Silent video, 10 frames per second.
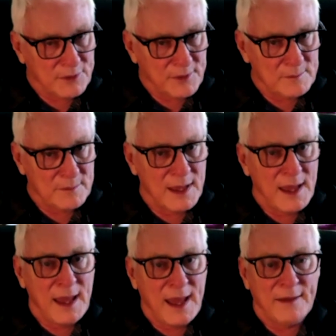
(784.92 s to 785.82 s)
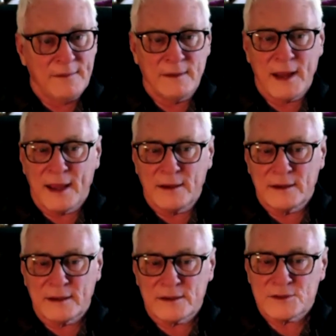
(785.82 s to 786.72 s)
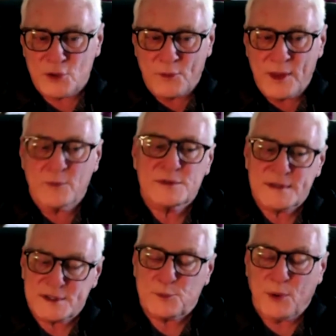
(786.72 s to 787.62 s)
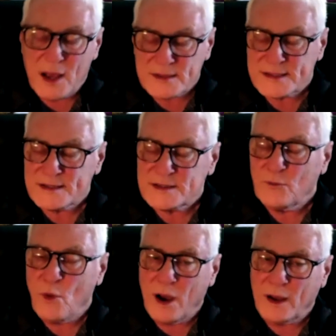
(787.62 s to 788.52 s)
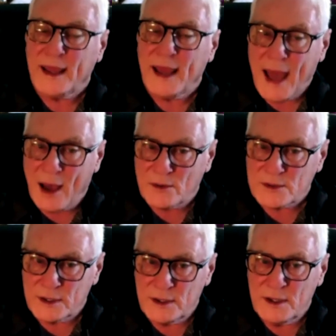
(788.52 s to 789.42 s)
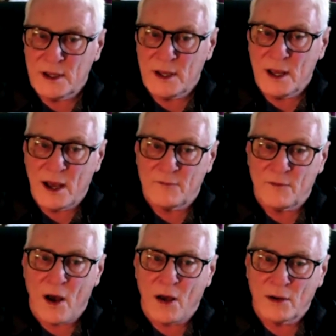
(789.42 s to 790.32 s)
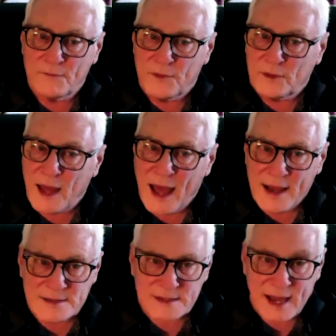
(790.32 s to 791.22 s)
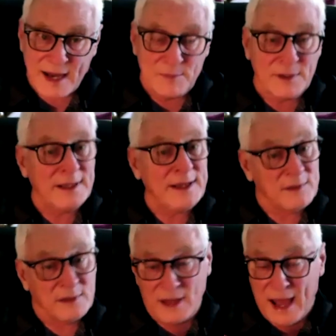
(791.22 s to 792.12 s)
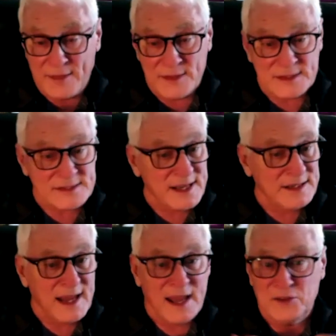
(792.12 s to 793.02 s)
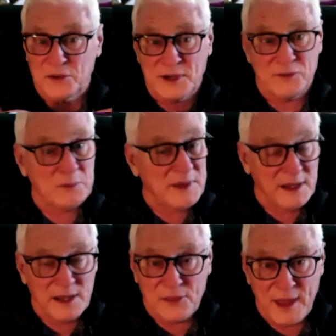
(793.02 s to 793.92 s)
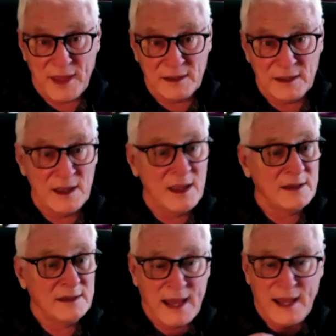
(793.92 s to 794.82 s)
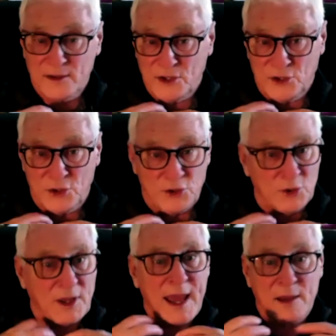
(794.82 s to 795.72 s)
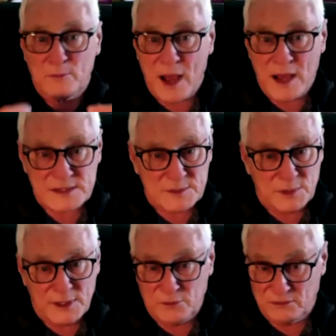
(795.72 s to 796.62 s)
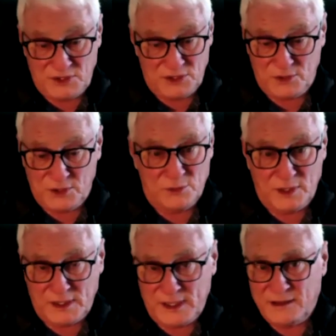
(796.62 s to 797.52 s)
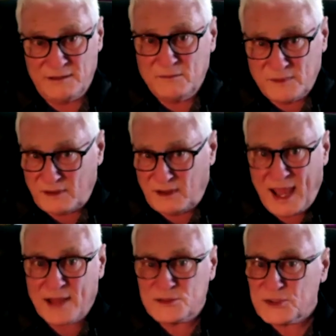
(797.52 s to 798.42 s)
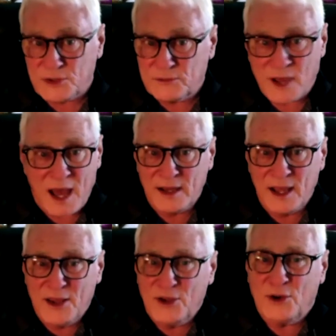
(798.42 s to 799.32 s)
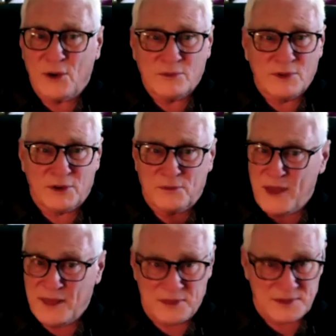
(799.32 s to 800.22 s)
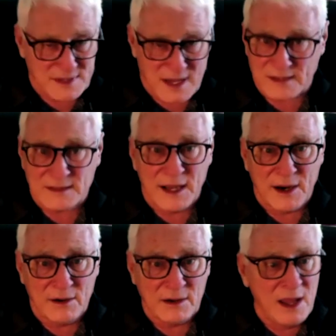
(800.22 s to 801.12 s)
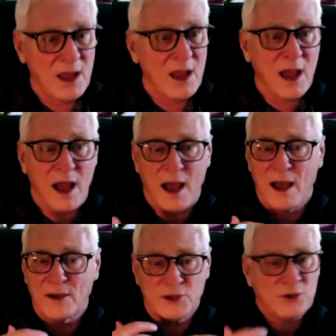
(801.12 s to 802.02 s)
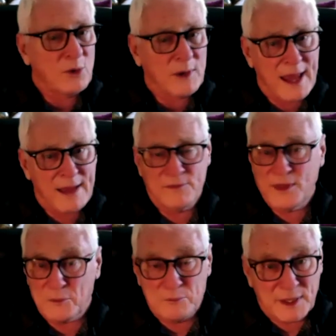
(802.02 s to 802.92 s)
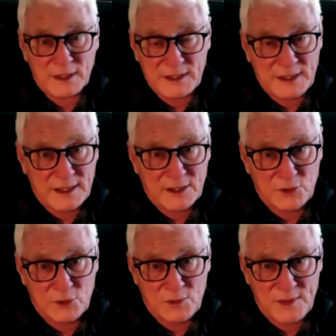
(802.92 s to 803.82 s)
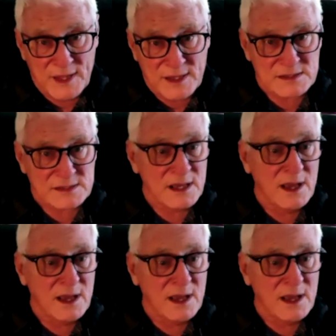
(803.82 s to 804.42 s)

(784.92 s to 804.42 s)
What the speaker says: them. And so there was this process of walking out of all of the lies that I believed, the lie that said, Dan, you'll never be anything. Dan, you can't possibly, you really can't serve God. You don't, your faith is not there. You don't have the ability to do this.